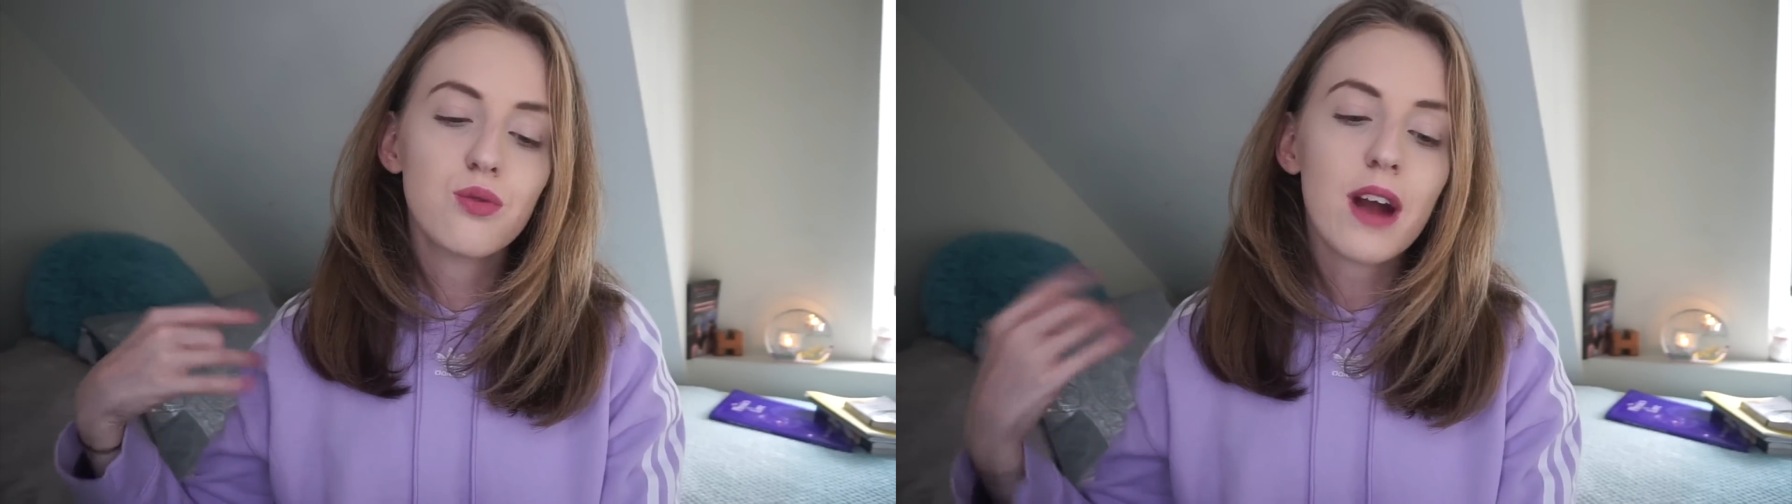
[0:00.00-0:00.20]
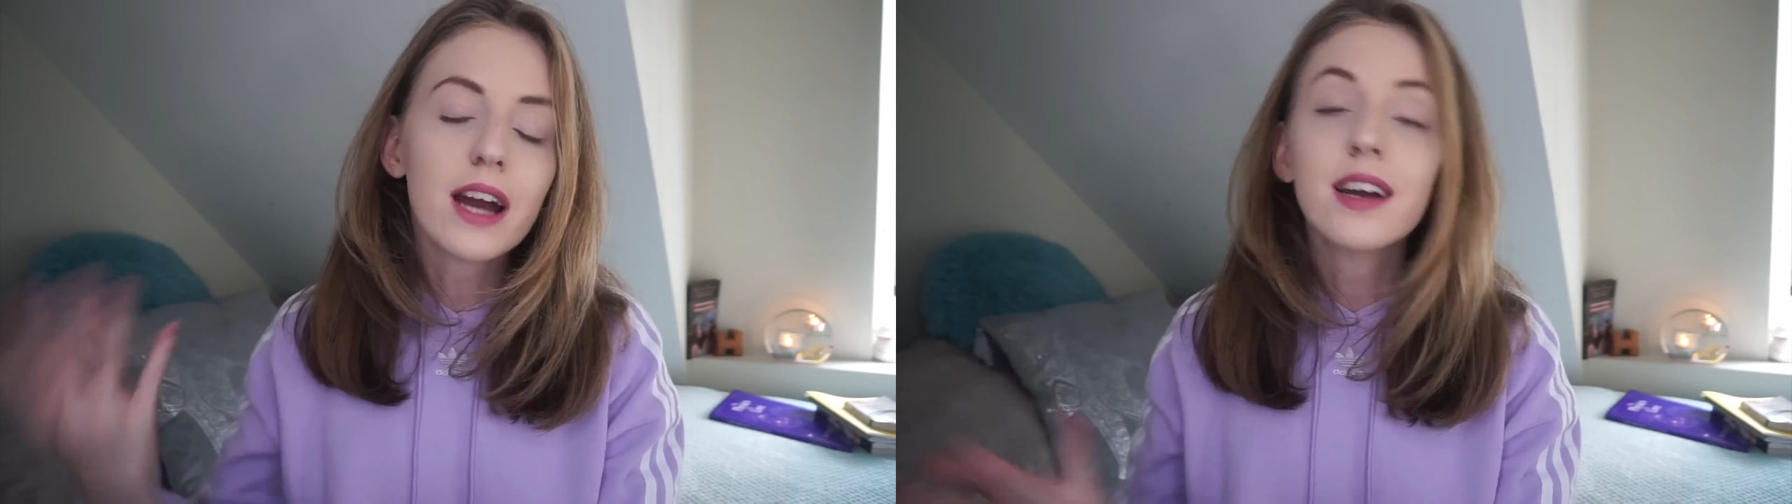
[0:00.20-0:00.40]

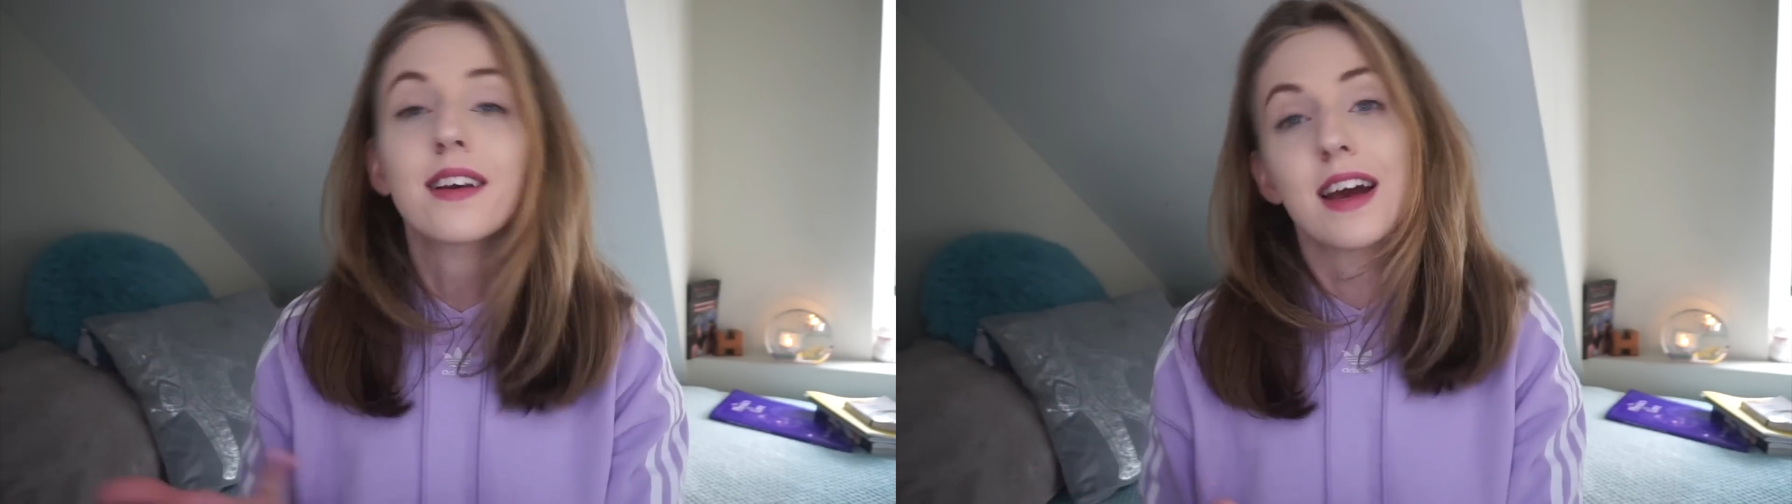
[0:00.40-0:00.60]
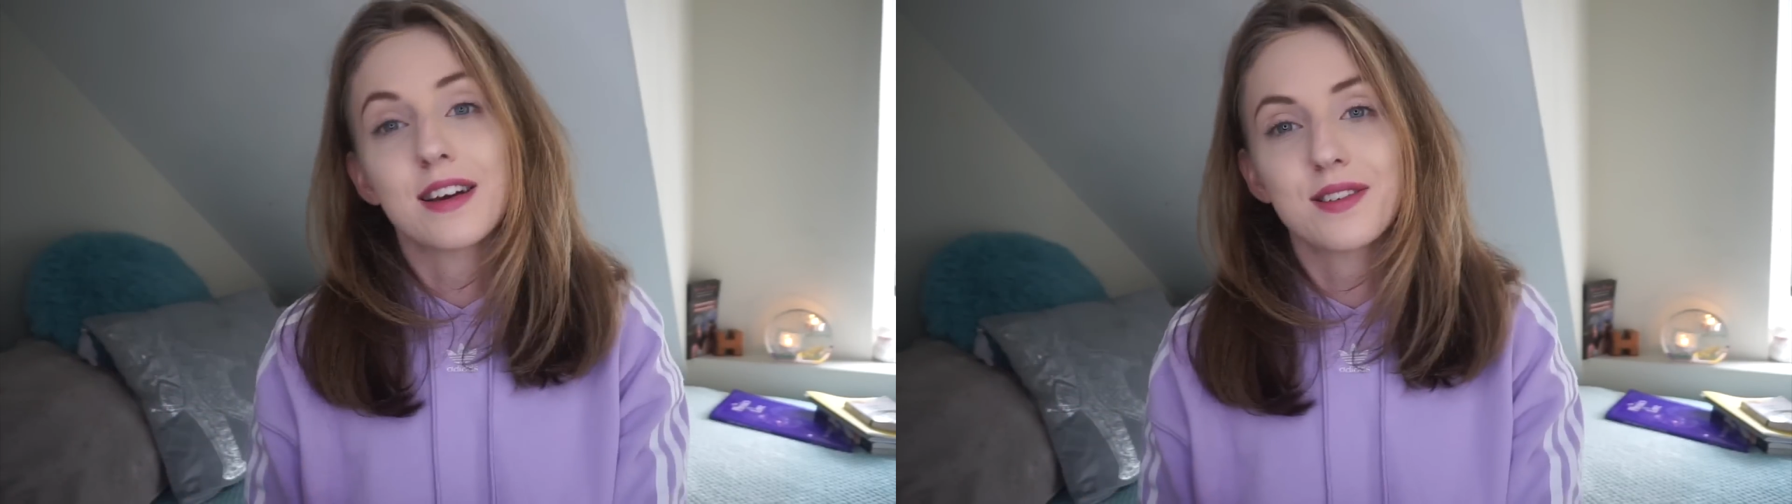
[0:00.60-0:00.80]

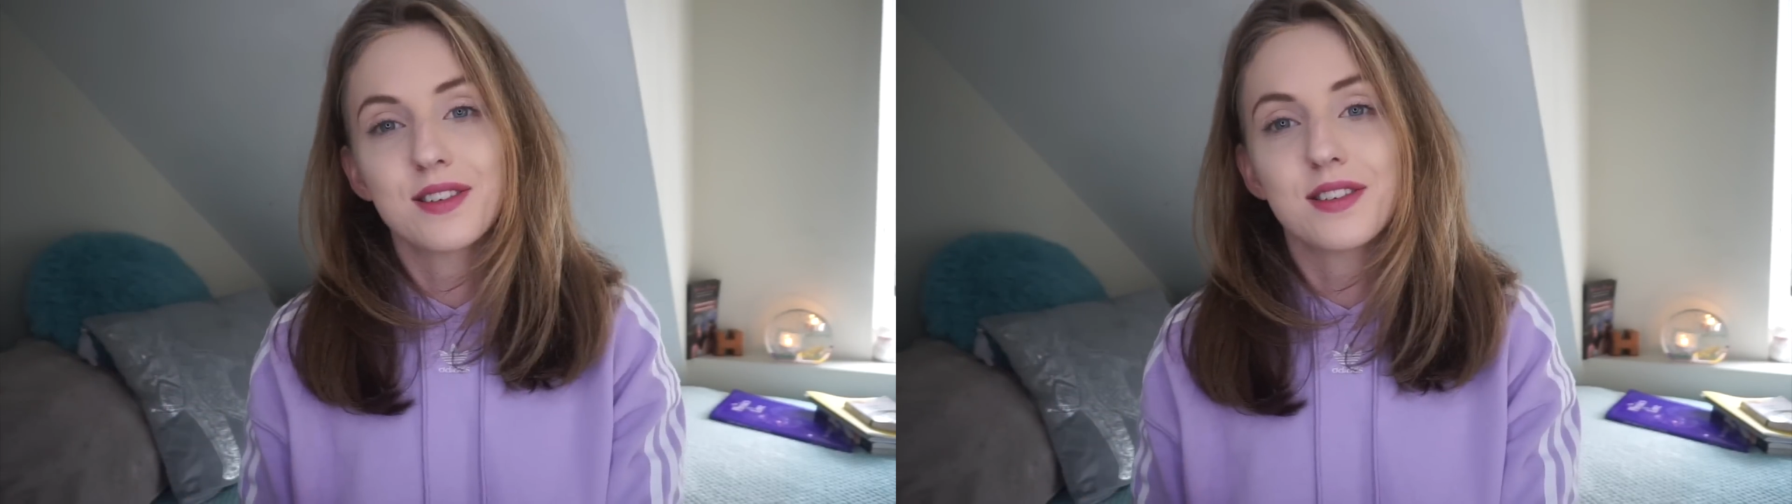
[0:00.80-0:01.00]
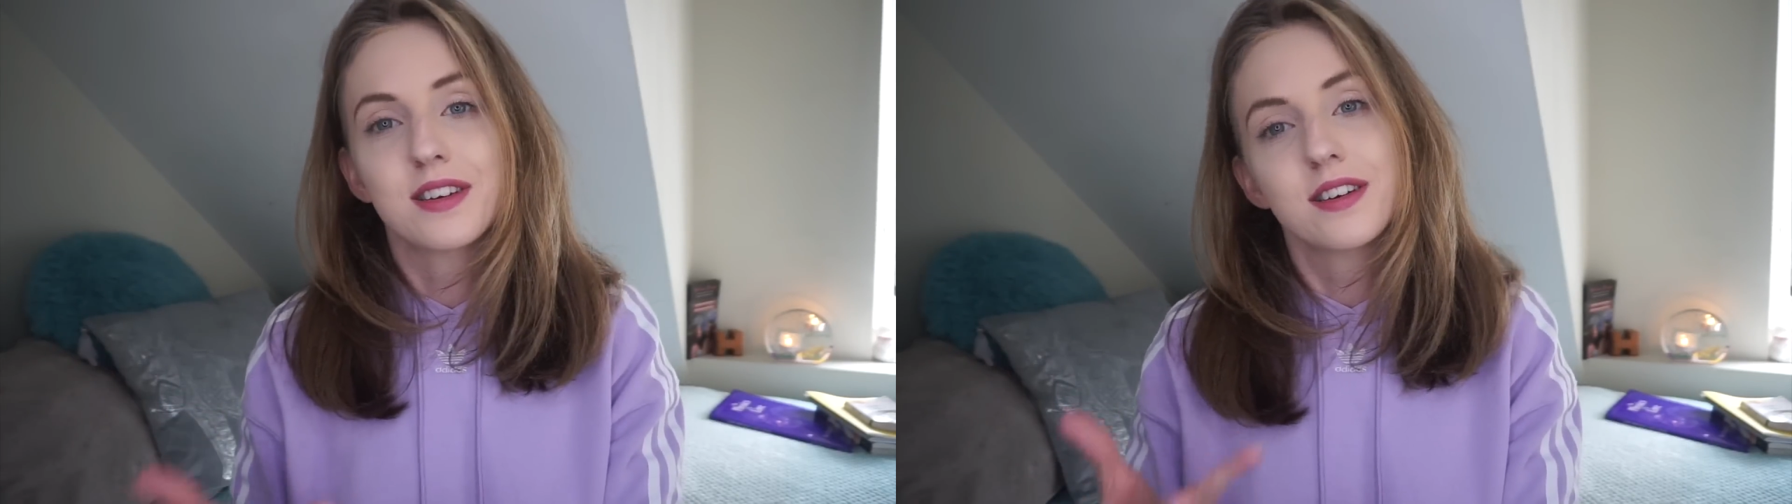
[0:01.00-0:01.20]

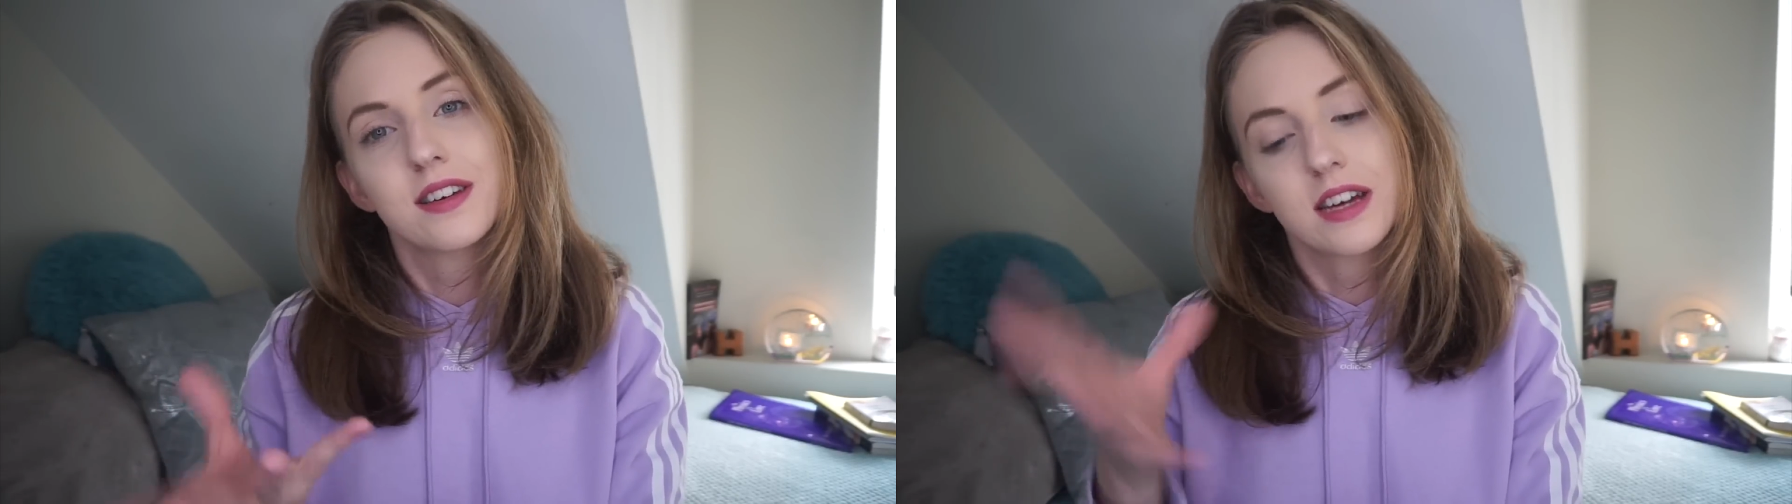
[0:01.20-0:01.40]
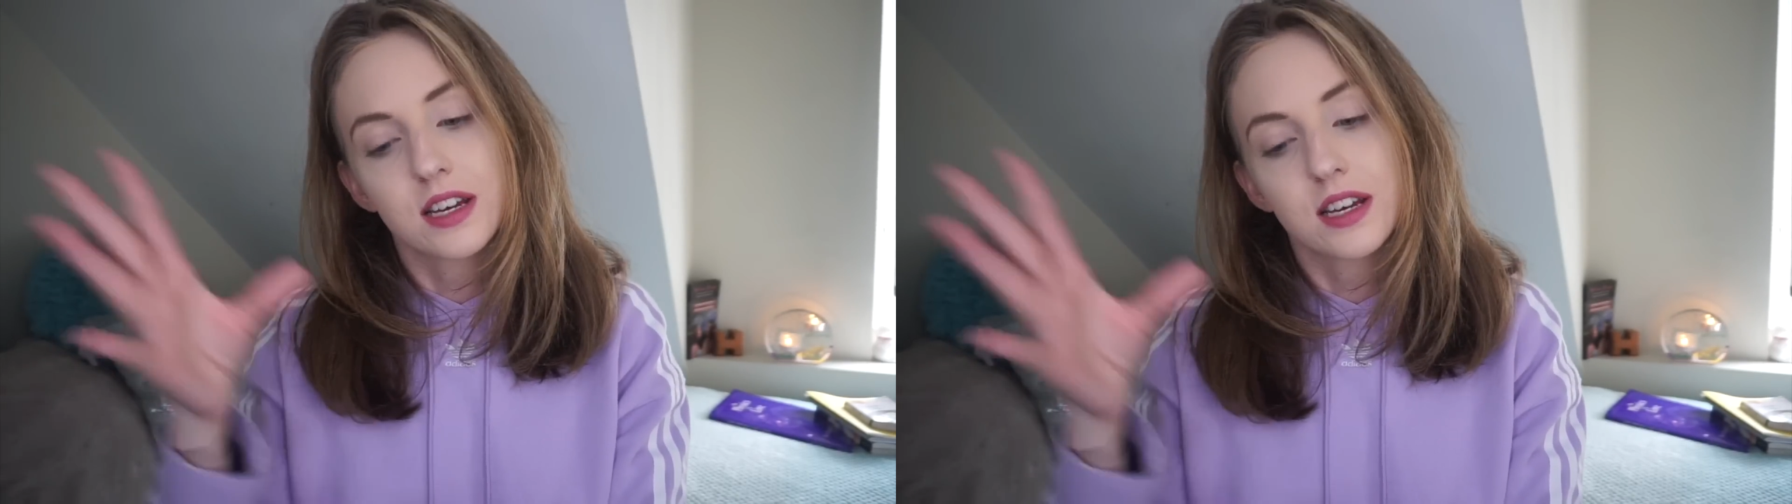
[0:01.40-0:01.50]
recognize the